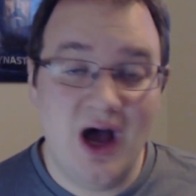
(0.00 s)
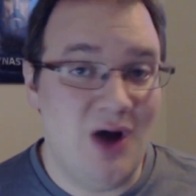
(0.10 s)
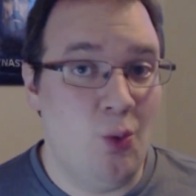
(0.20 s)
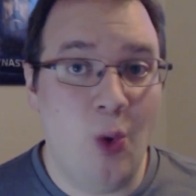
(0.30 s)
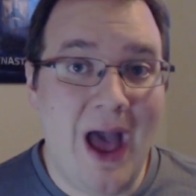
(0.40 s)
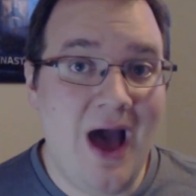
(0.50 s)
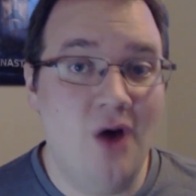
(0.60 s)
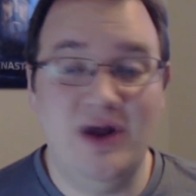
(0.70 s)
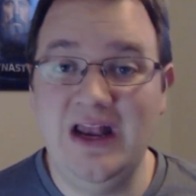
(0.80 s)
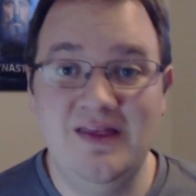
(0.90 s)
uh,
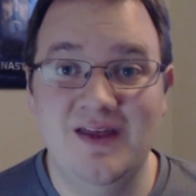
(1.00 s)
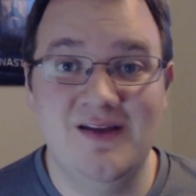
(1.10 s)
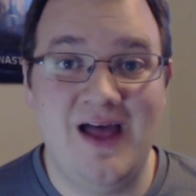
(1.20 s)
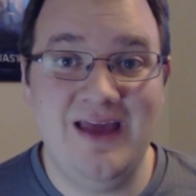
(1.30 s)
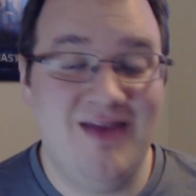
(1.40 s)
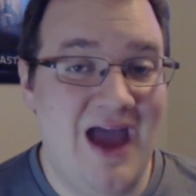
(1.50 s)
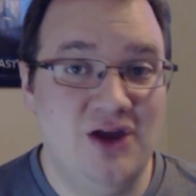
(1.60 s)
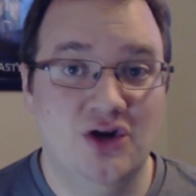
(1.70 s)
WoW, anything like that.